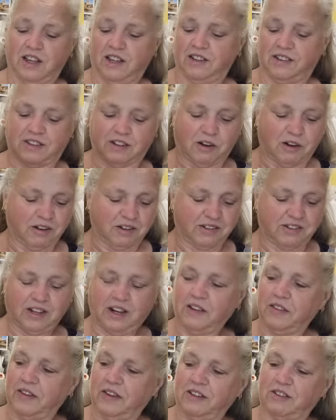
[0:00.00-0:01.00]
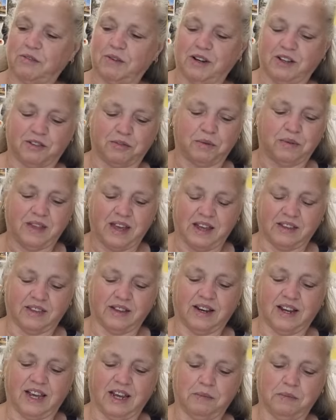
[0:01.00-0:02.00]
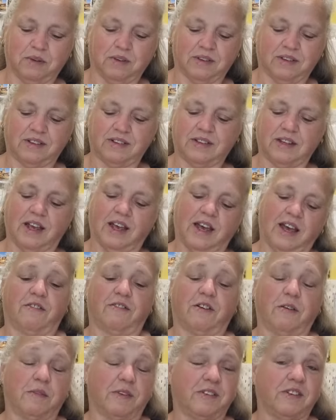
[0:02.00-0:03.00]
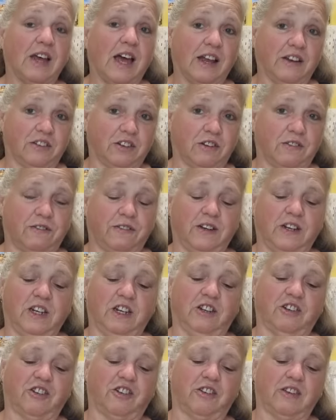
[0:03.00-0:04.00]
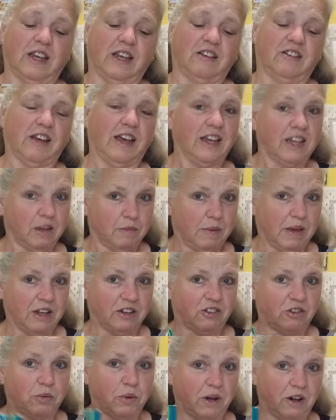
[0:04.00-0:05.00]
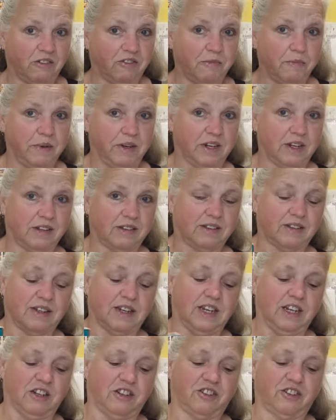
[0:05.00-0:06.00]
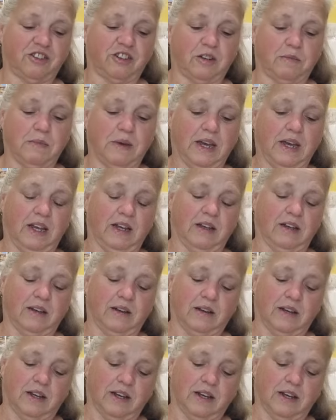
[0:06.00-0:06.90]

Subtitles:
So I'll sell these ones without the labels. From start to finish, they take about 12 minutes each to make.